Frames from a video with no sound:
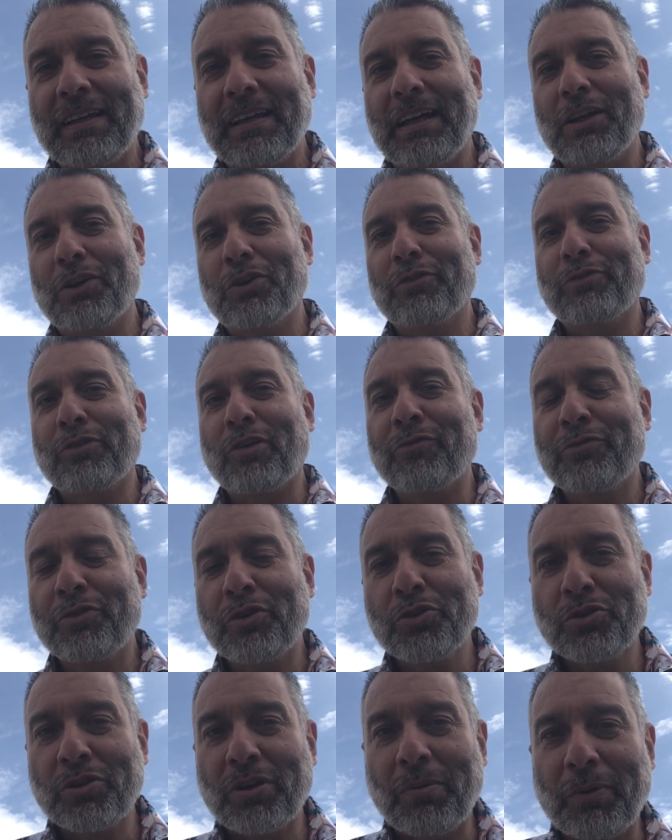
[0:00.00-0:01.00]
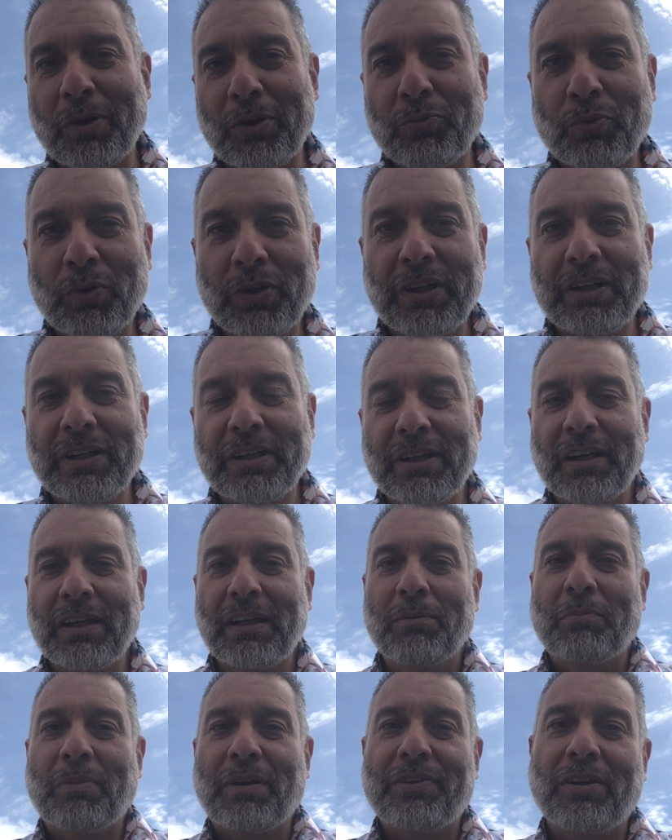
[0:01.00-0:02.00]
A lot of confusion about where
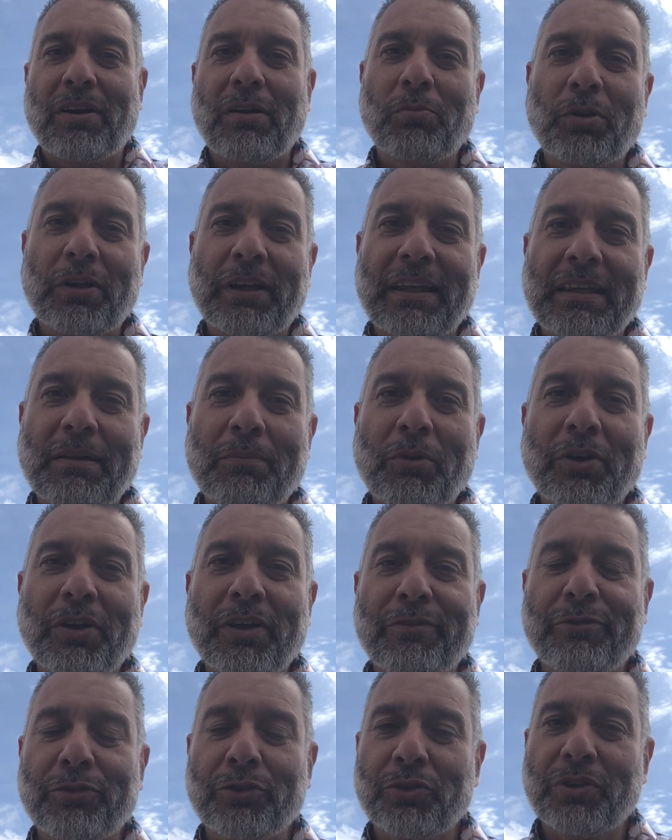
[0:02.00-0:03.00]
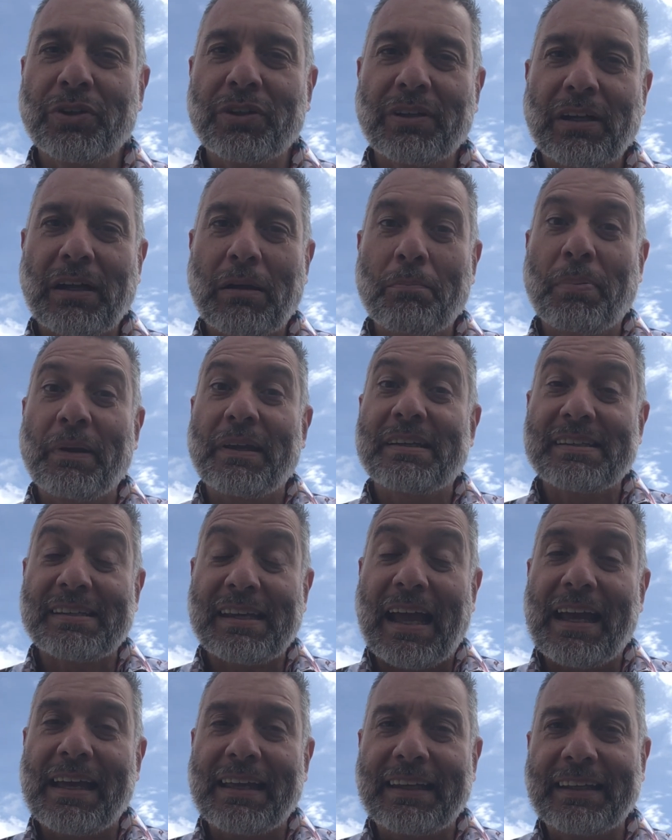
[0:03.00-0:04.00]
Barcelona will get the money for a big
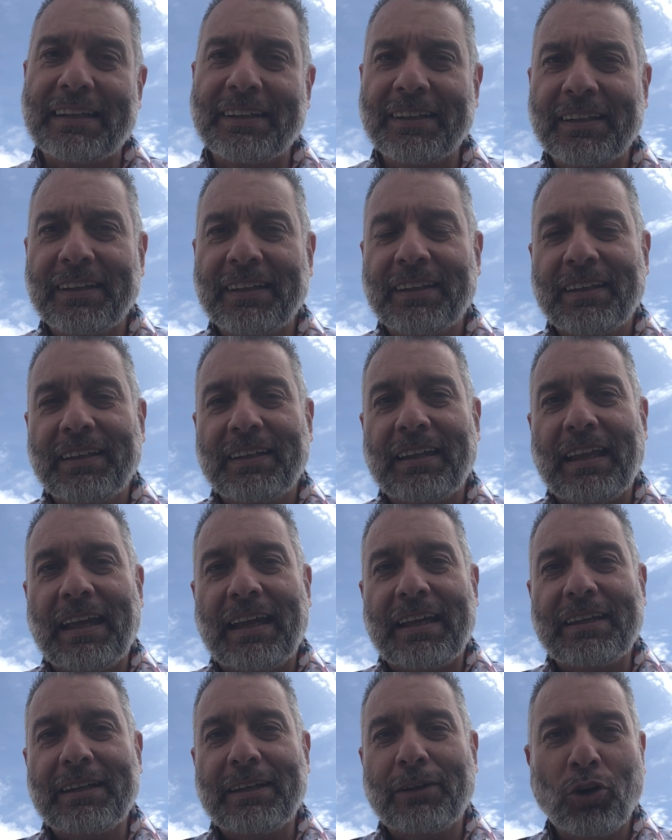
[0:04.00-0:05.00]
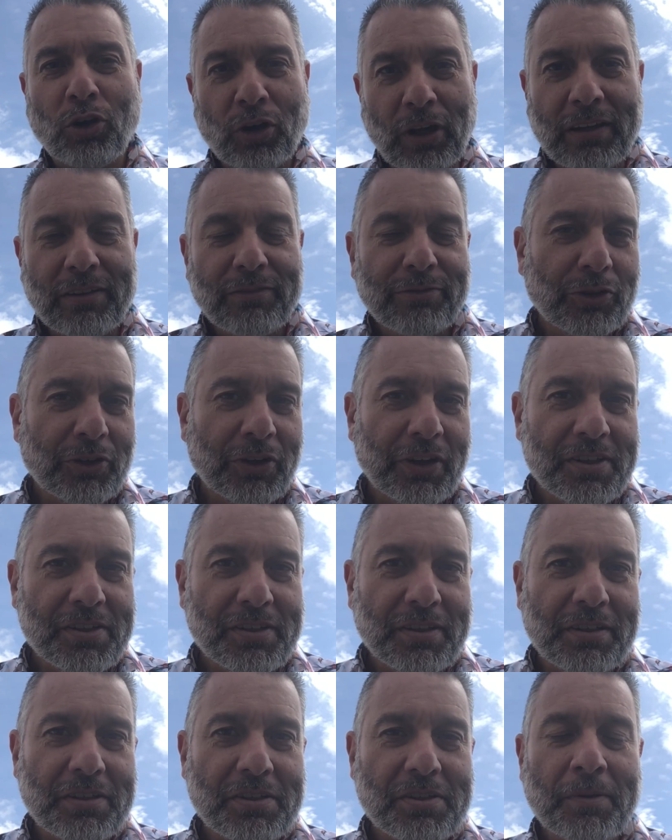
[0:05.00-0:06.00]
signing like Holland, for
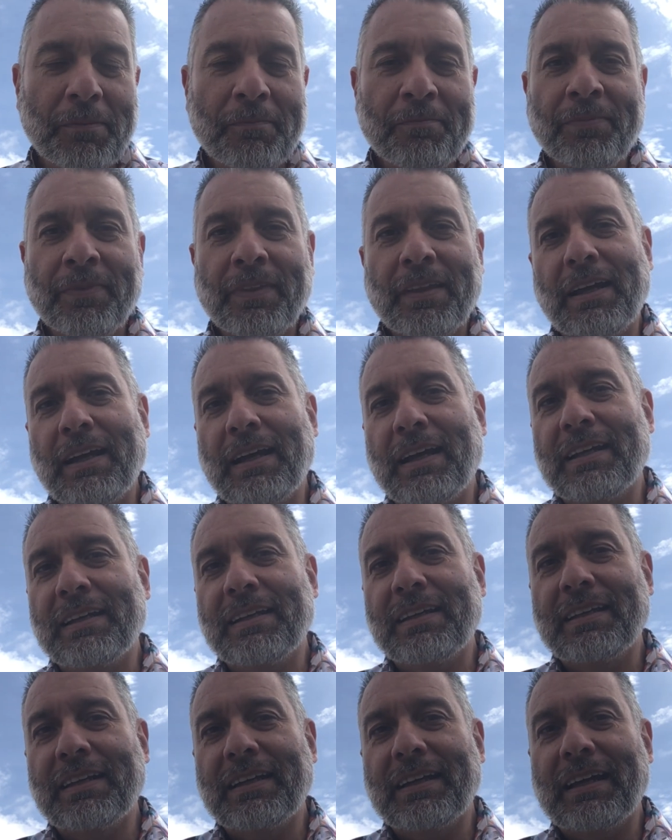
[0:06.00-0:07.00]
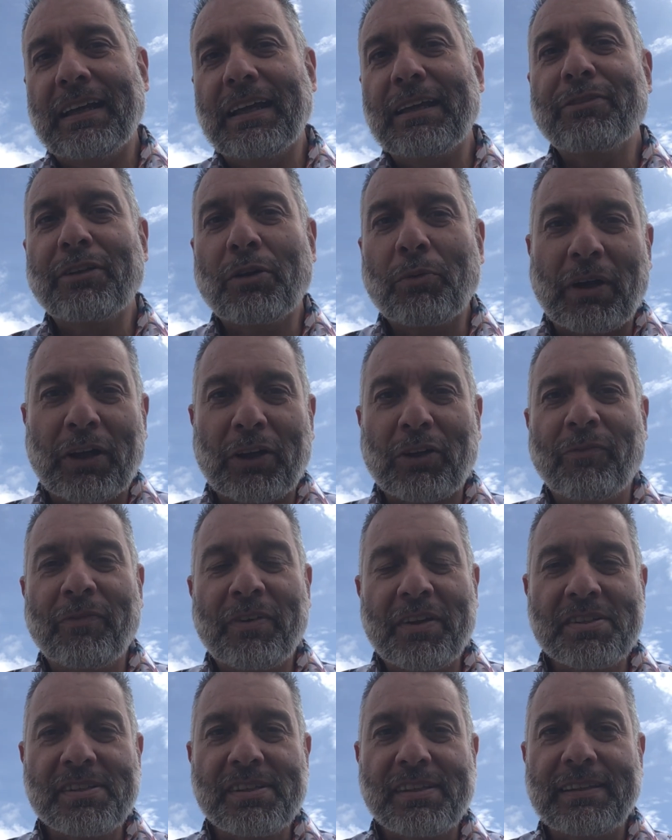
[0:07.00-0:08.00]
instance, and if they want to
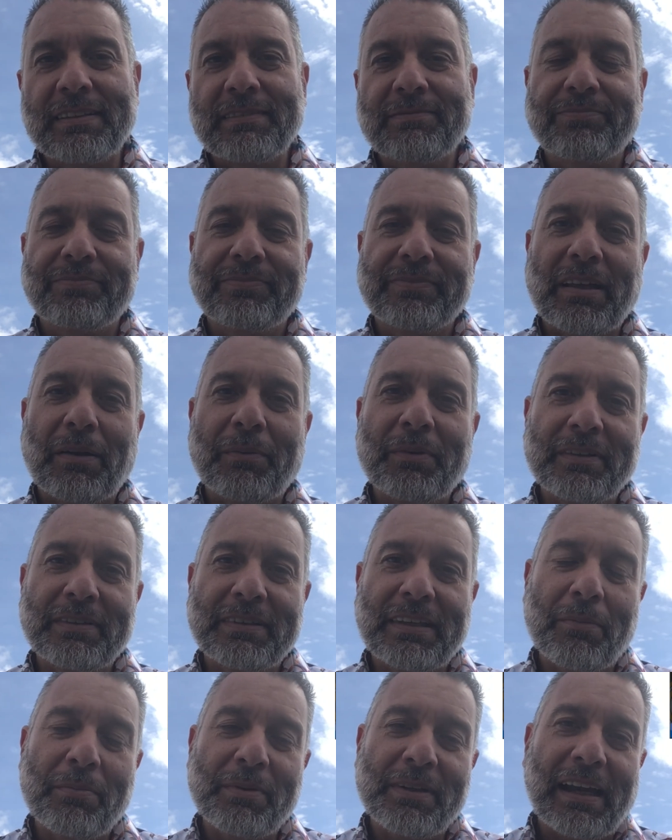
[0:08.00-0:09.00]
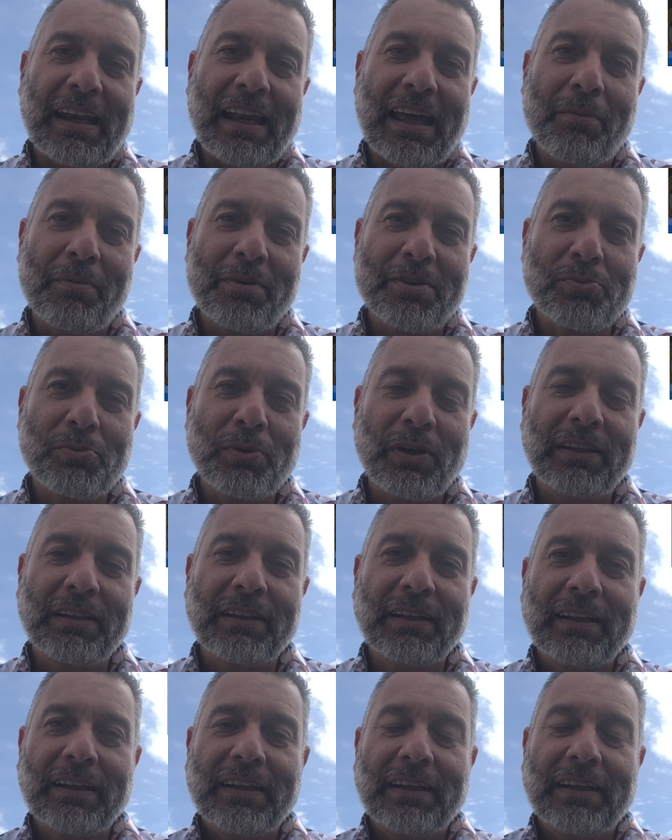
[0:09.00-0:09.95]
convince David Alaba as well.